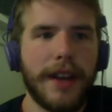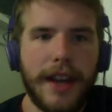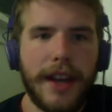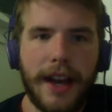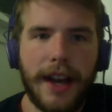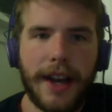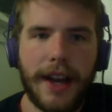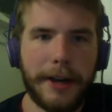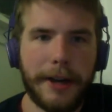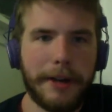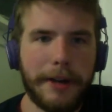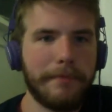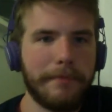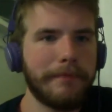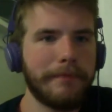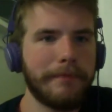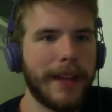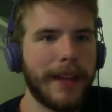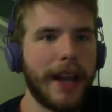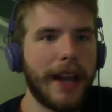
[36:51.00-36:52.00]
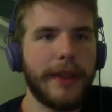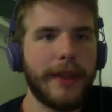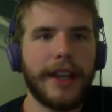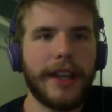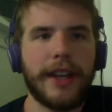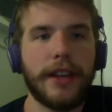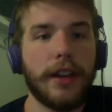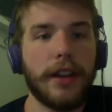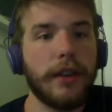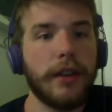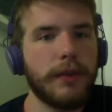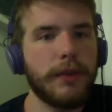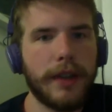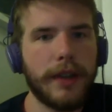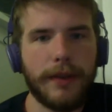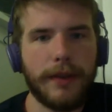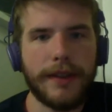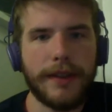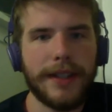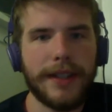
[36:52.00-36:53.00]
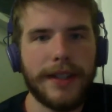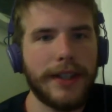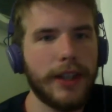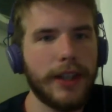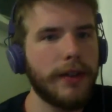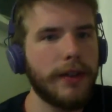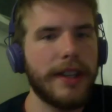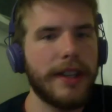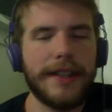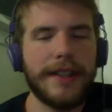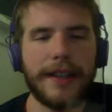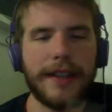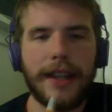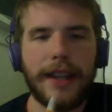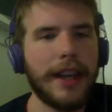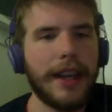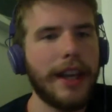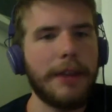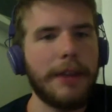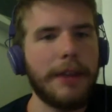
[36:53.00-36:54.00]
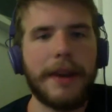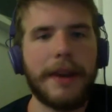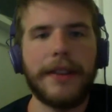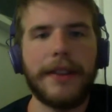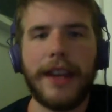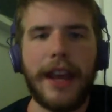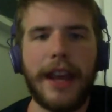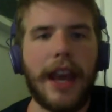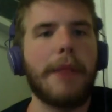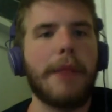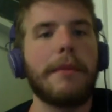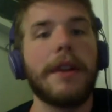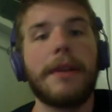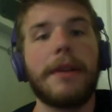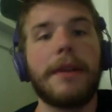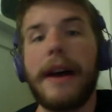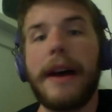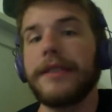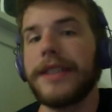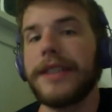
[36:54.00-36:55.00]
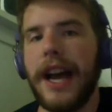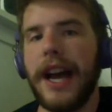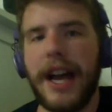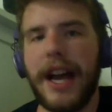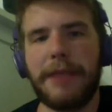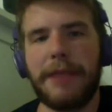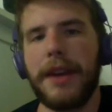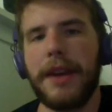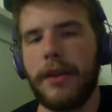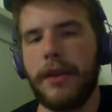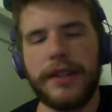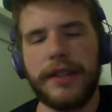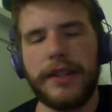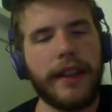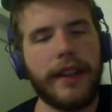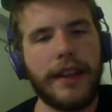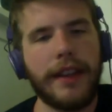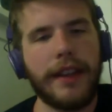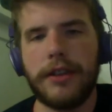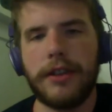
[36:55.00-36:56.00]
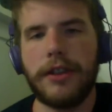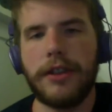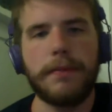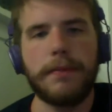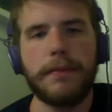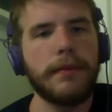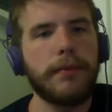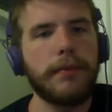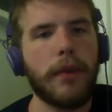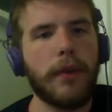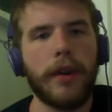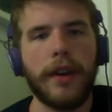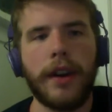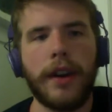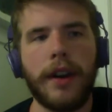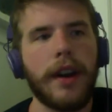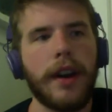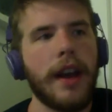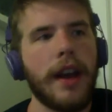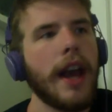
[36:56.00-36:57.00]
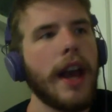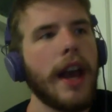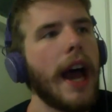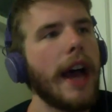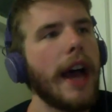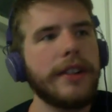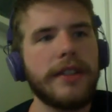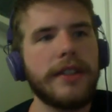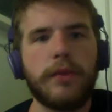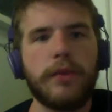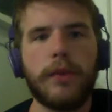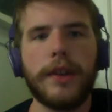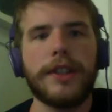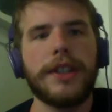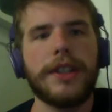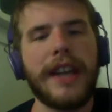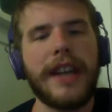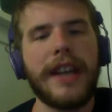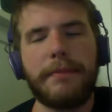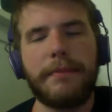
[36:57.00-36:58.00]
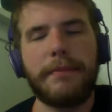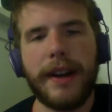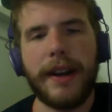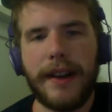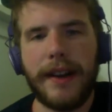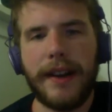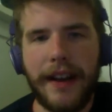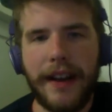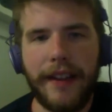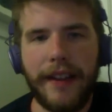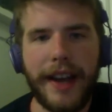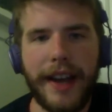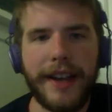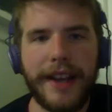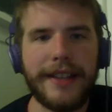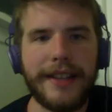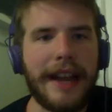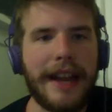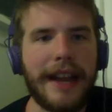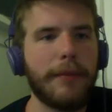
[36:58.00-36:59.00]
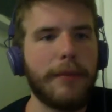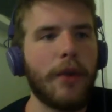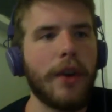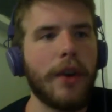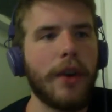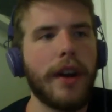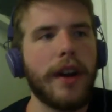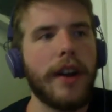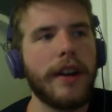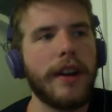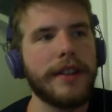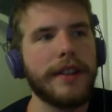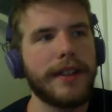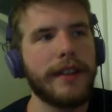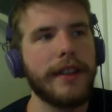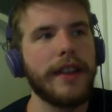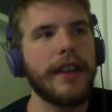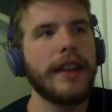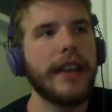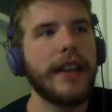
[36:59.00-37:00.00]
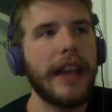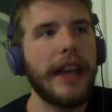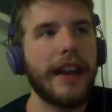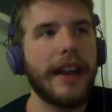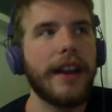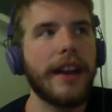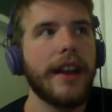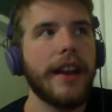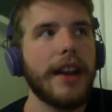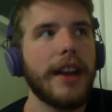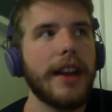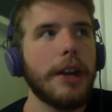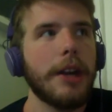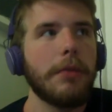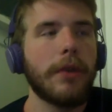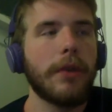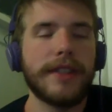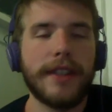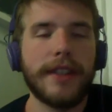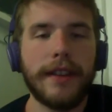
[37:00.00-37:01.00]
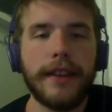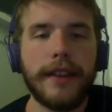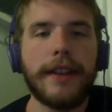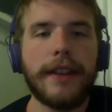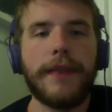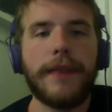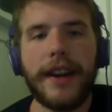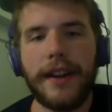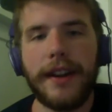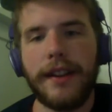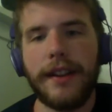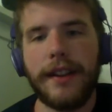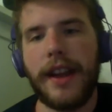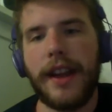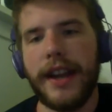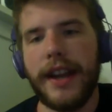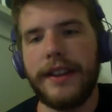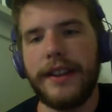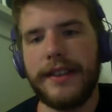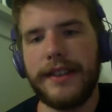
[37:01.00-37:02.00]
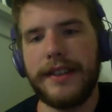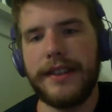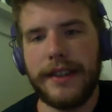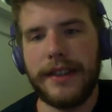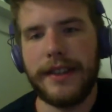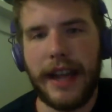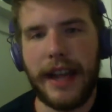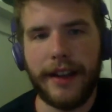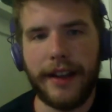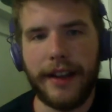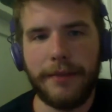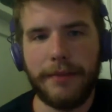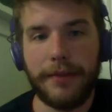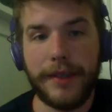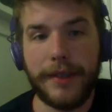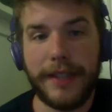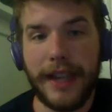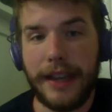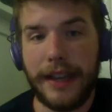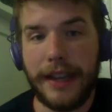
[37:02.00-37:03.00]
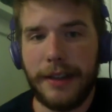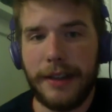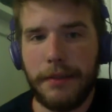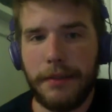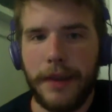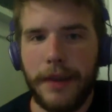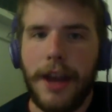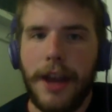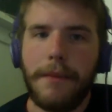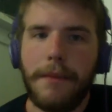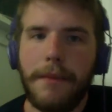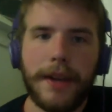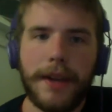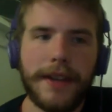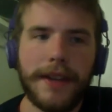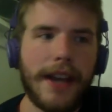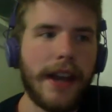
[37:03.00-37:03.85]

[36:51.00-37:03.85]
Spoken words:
I think he knows what he wants to do. He's thinking about the game and about timing, which I think is super important. I just wish he had better allies and had he had a more solidified alliance that could protect him, because I